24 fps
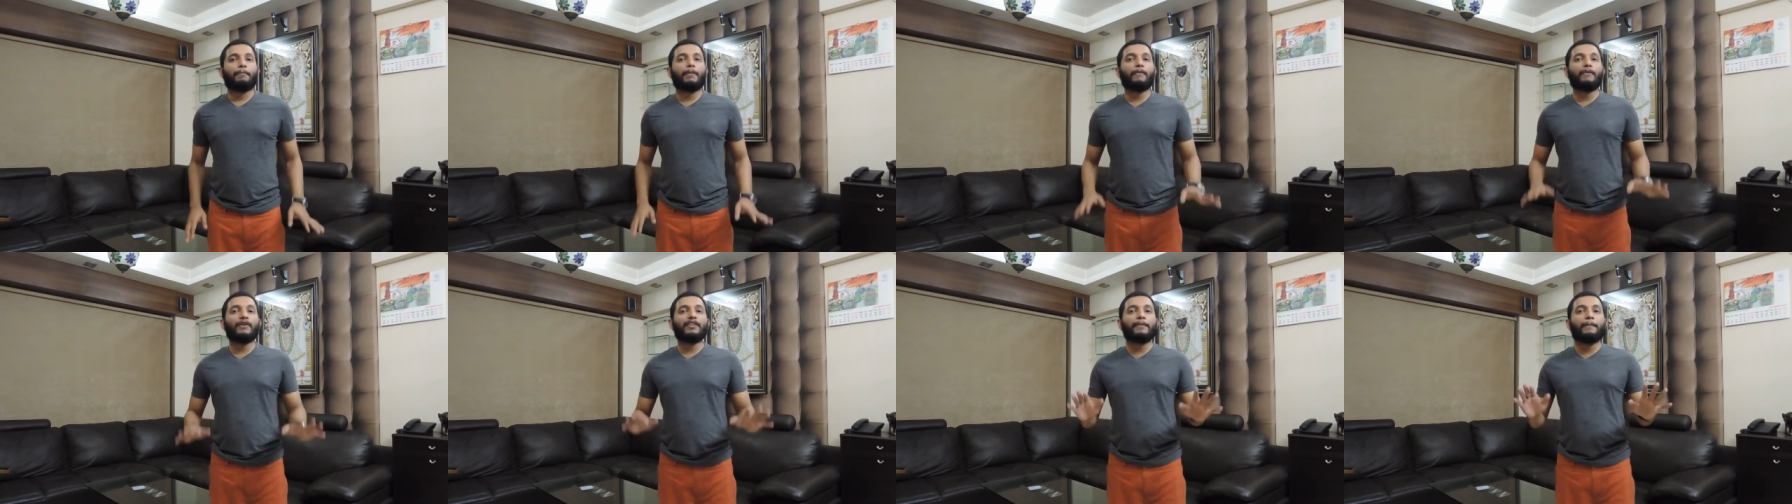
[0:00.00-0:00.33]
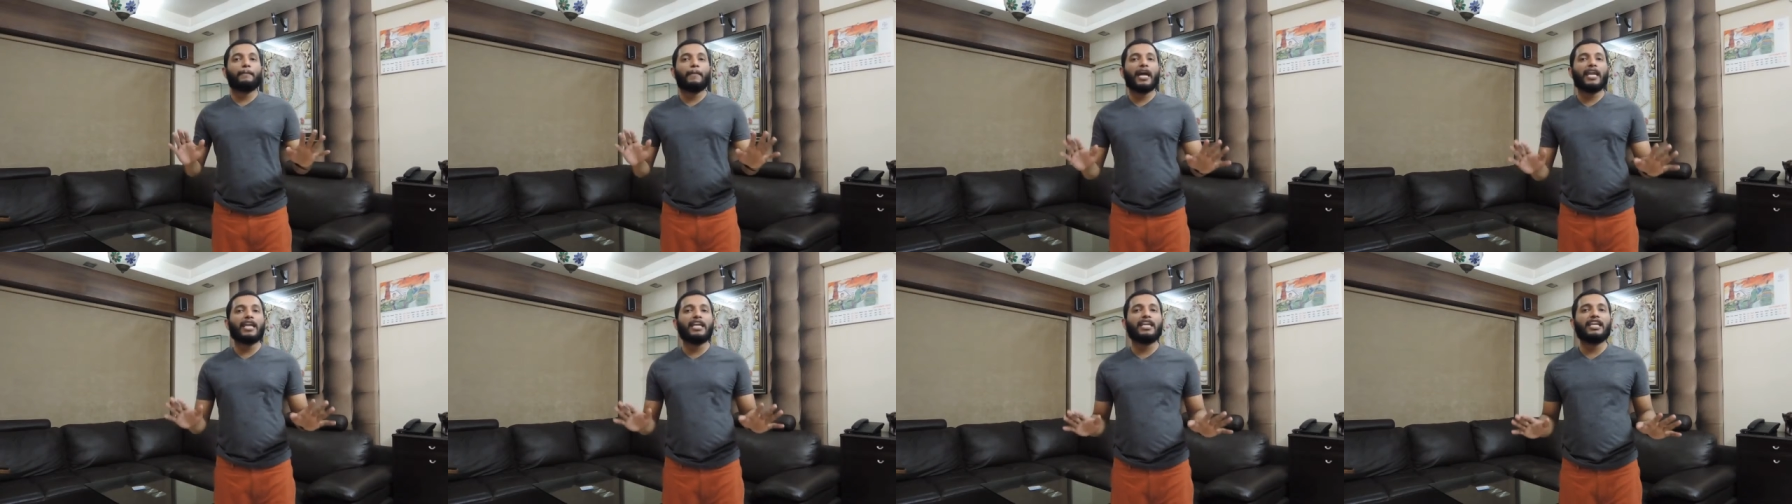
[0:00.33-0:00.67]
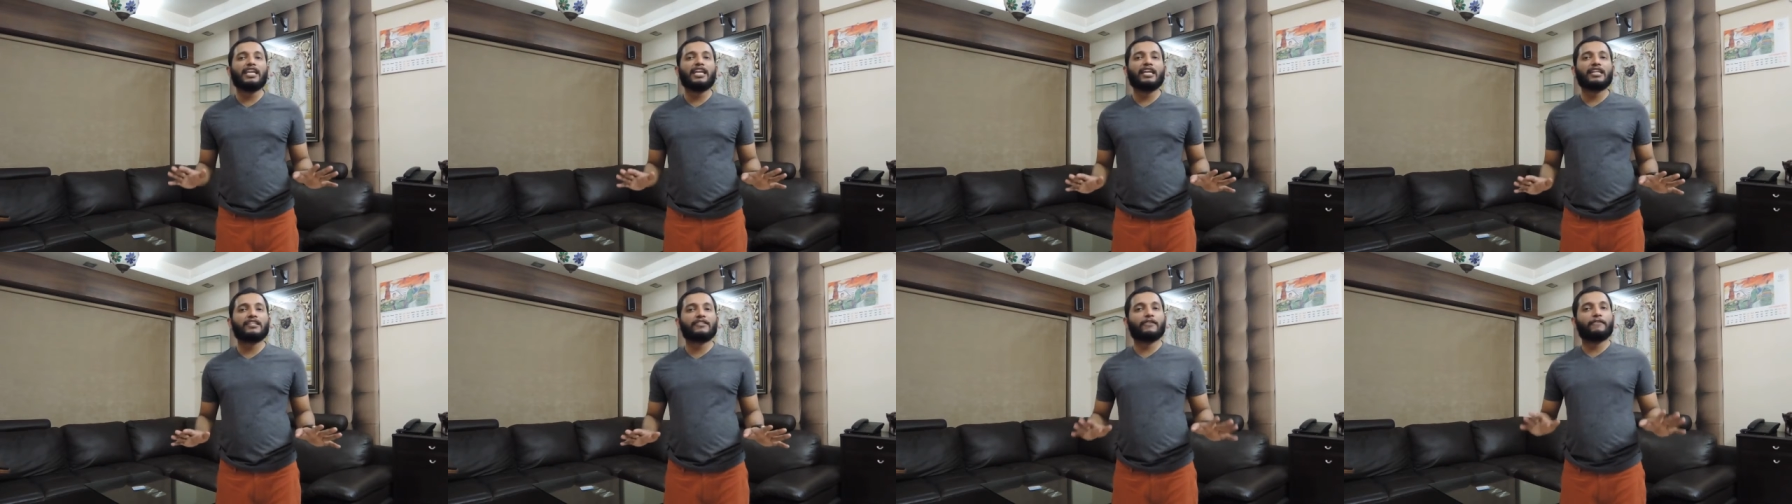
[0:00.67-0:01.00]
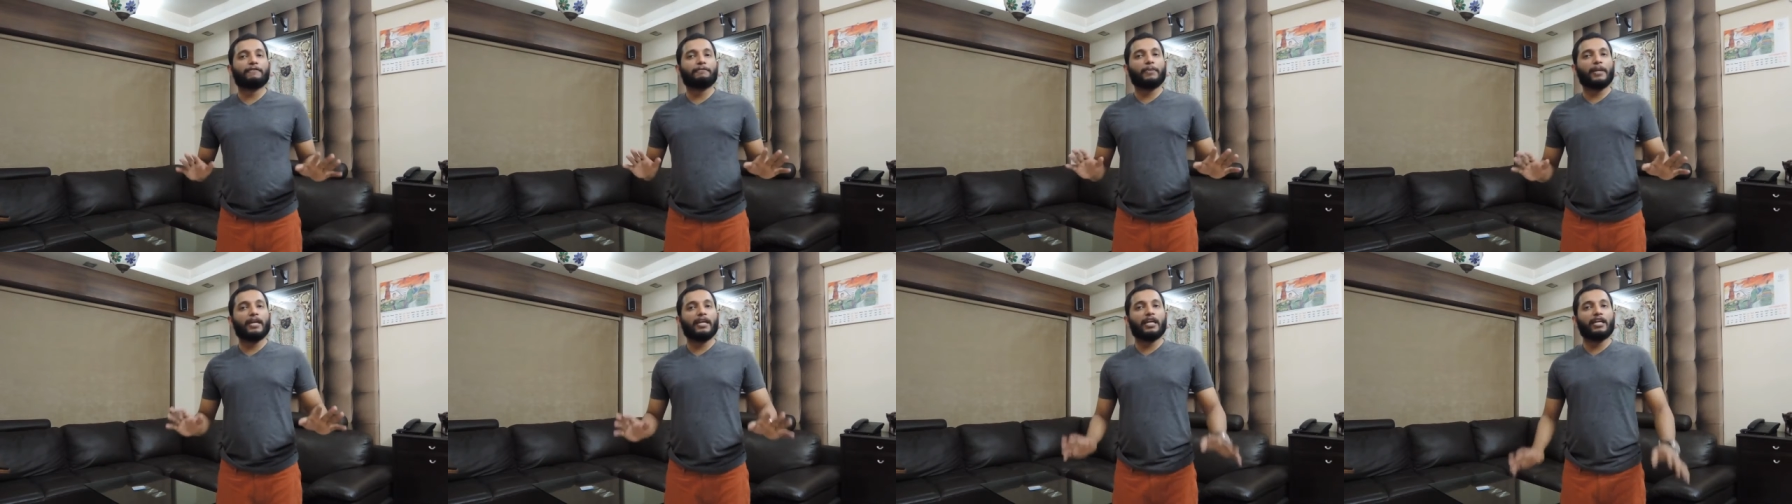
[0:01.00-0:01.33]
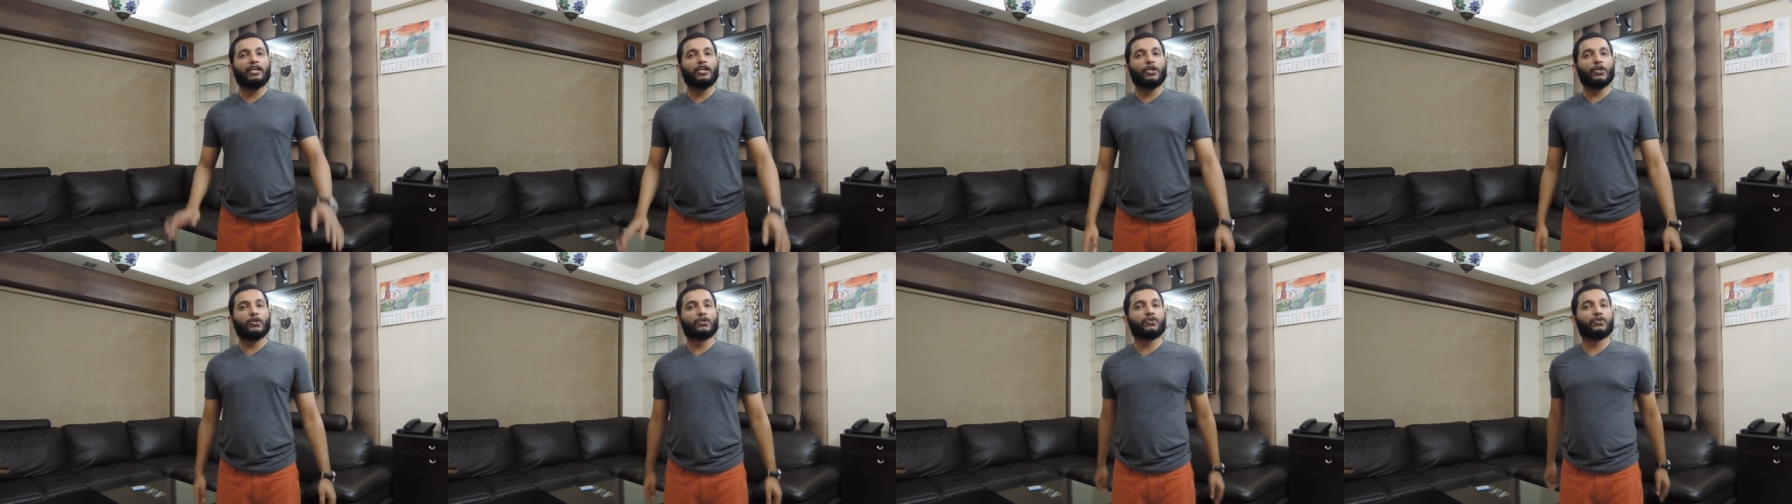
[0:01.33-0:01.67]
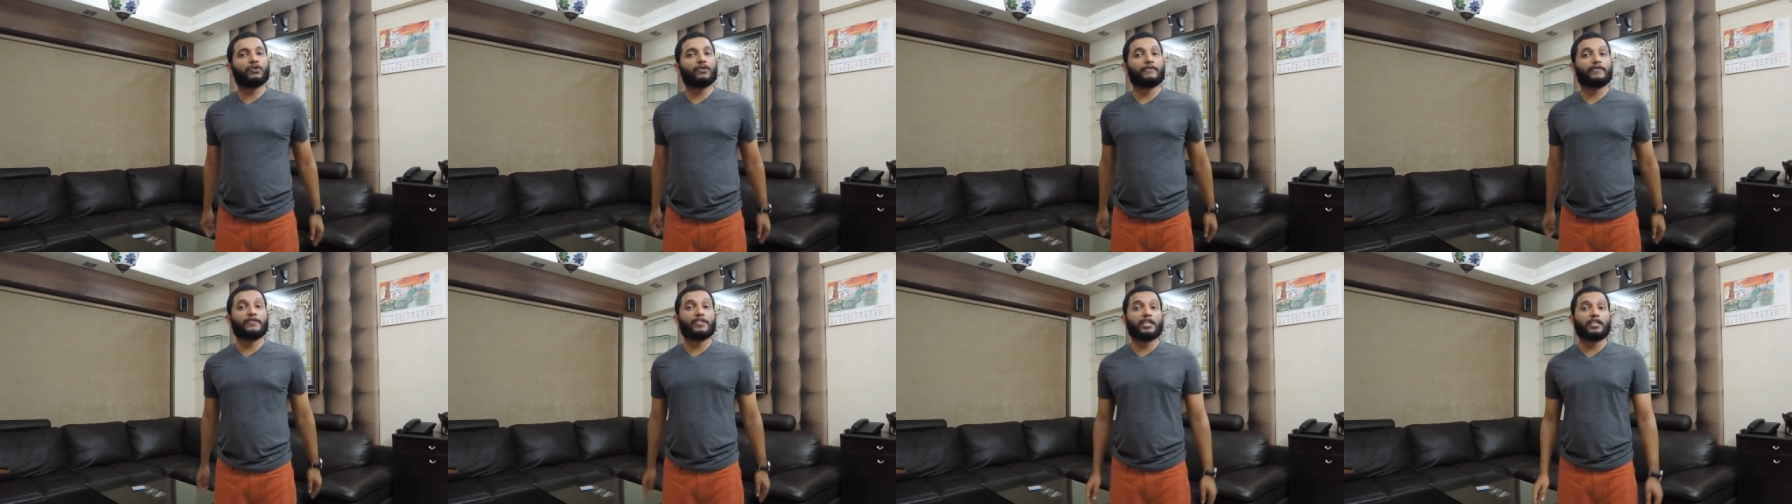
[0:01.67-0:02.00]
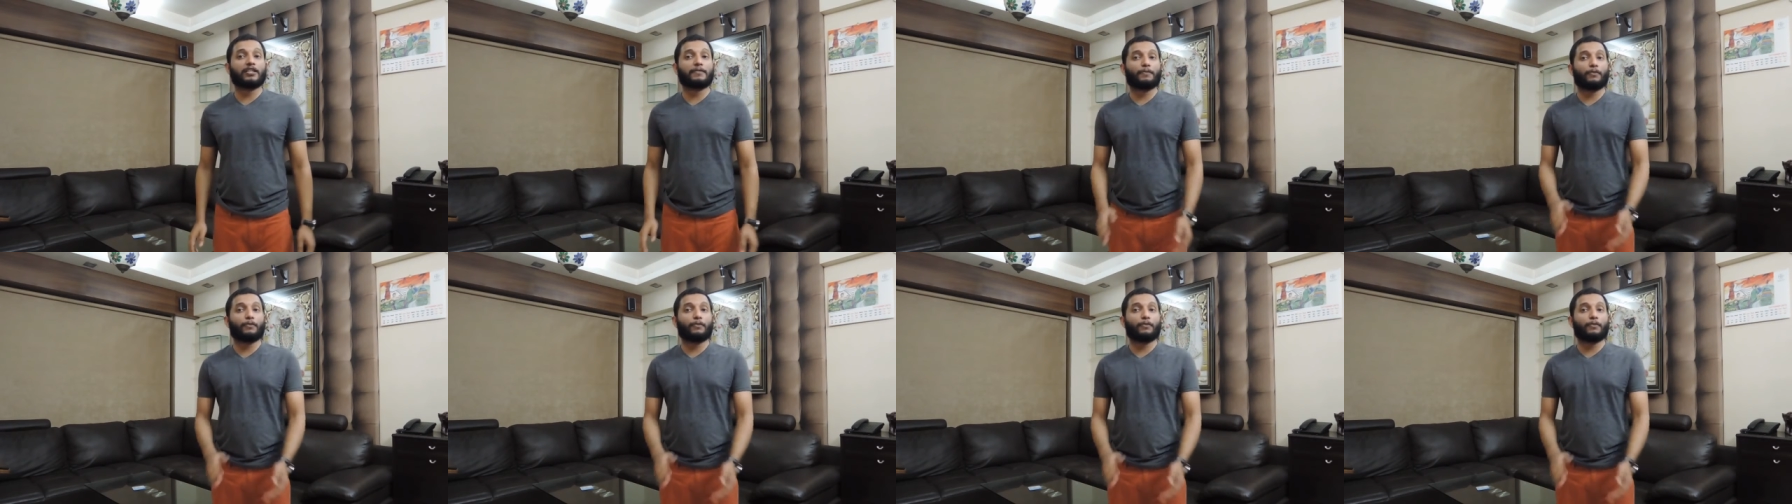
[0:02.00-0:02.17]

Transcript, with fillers: with the many years of being a user of such